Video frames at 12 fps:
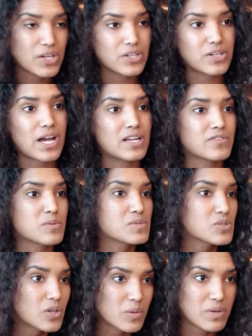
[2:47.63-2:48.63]
You're kind of
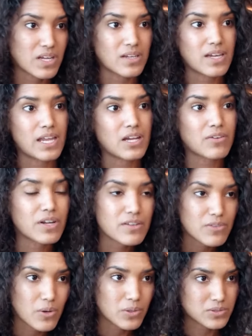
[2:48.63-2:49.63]
absorbing and getting rid of
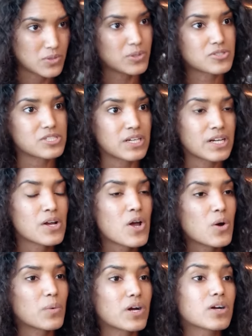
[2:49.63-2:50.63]
the old culture,
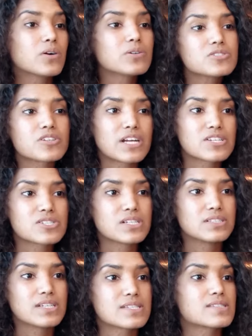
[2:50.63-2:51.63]
where
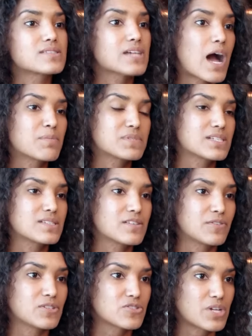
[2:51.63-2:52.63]
acculturation is adopting
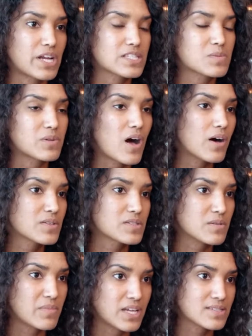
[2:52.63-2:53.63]
different traits, but
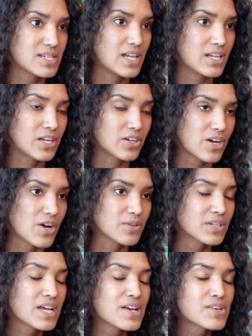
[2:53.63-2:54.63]
also maintaining your own.
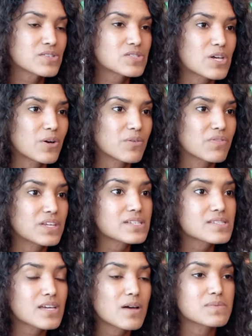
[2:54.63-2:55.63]
So
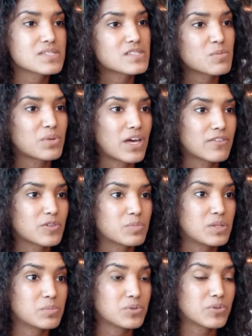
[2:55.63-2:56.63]
this comes into play for
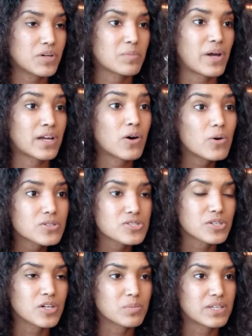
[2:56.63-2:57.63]
people who are
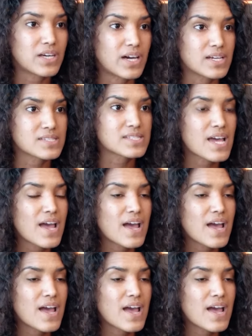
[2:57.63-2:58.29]
bicultural because